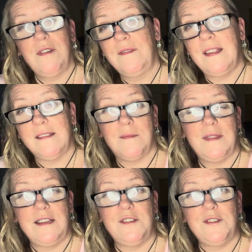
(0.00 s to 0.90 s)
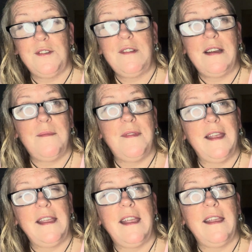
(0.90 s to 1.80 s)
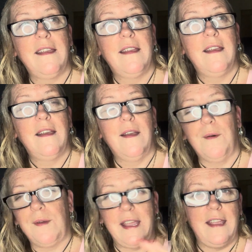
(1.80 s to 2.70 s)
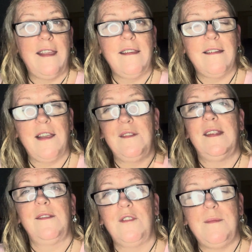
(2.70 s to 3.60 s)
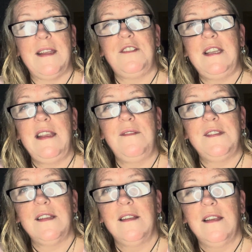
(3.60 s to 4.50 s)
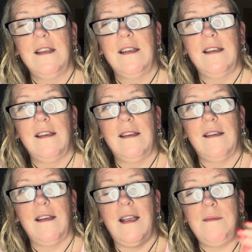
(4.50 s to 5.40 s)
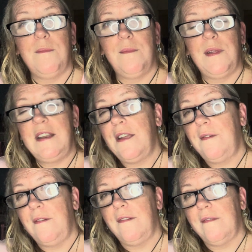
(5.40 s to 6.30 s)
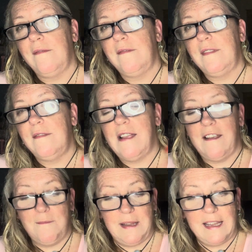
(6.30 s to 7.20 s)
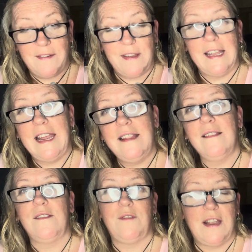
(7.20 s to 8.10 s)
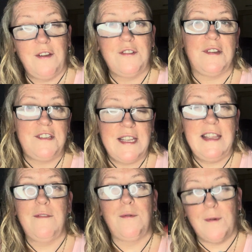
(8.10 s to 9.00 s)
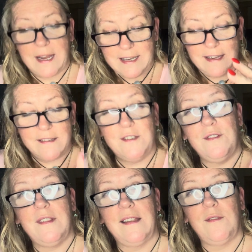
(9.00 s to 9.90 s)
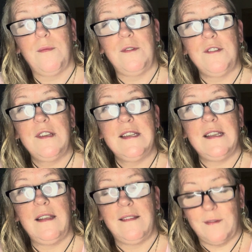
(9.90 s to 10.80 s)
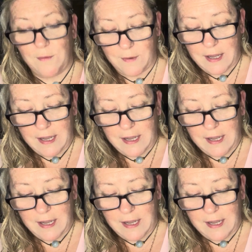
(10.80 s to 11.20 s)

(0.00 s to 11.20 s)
I've got something to do and I'm thinking, okay, how's this going to be achieved? But now I've been given guidance on how to achieve what I need to do this opportunity. So